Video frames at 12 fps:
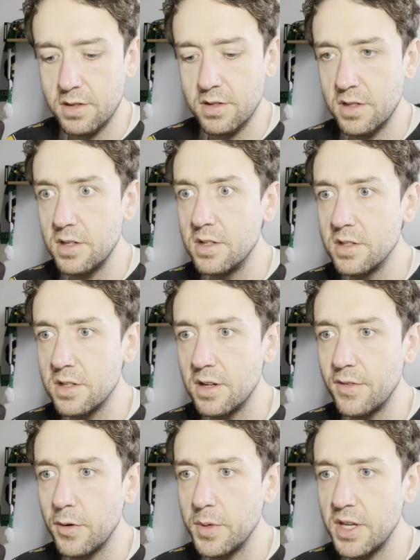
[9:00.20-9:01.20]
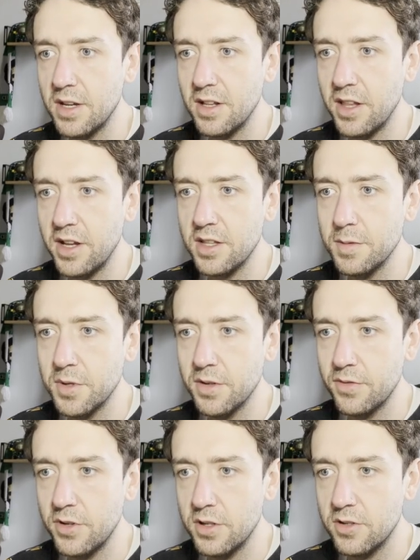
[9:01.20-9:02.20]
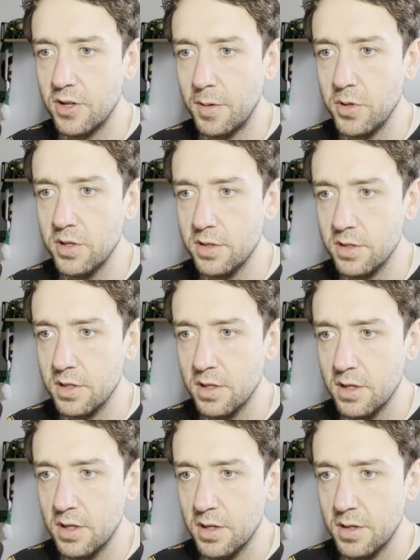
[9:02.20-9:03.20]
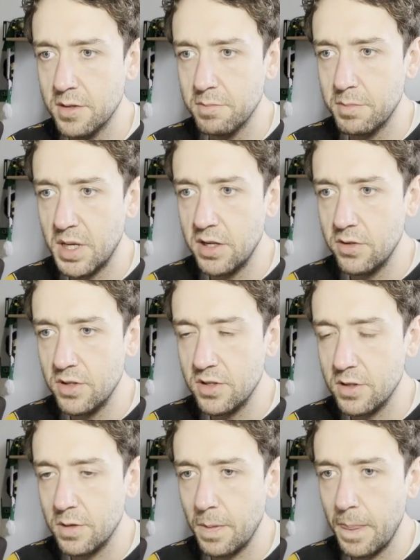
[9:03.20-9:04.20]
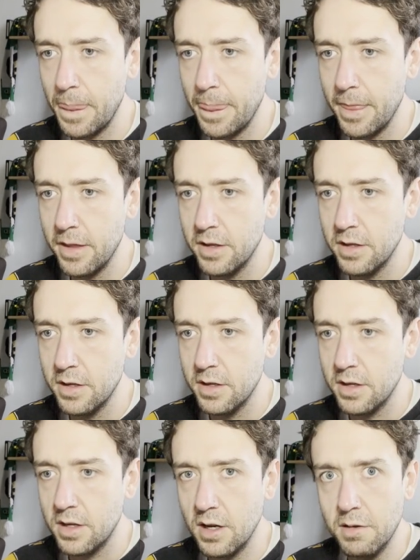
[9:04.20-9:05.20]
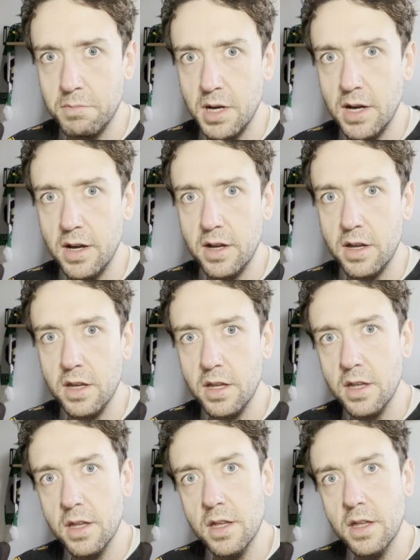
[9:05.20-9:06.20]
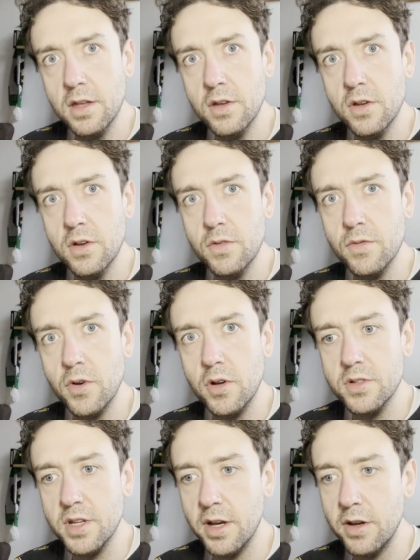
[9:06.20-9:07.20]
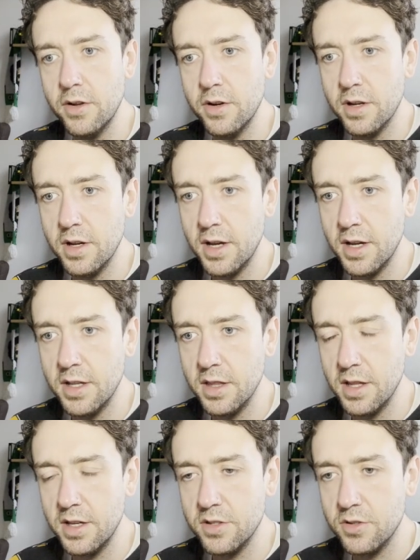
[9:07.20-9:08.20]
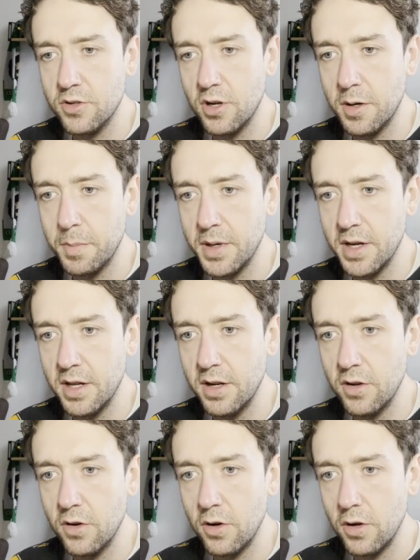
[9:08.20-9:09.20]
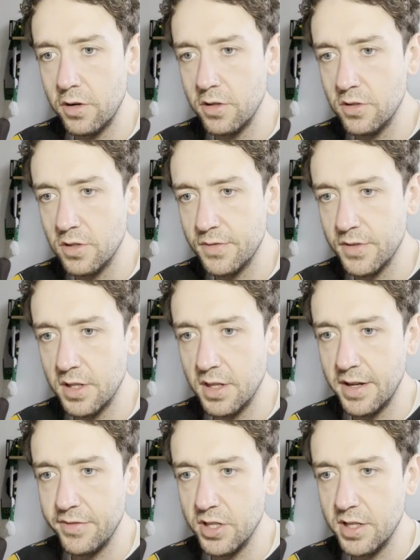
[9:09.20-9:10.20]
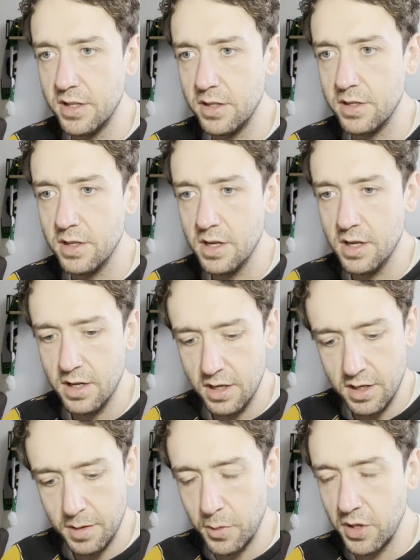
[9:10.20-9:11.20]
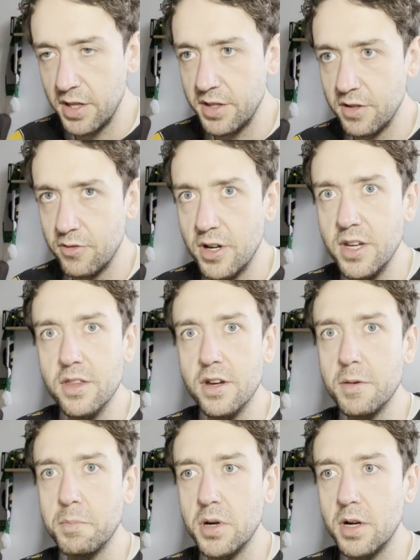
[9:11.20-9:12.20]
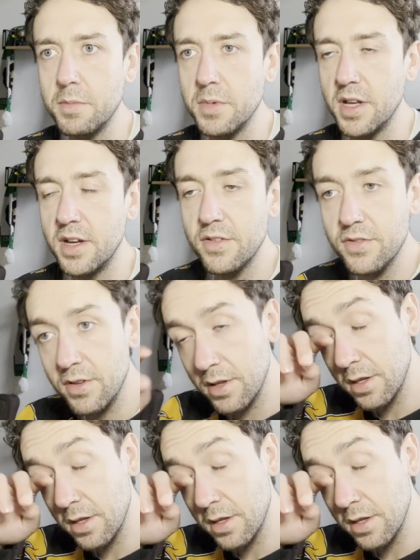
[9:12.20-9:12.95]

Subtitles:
you deserve a wee collectible for your troubles. Bounce, come back, fall down, and let's drop an orange for the level end. And we'll end it right there, bottom left.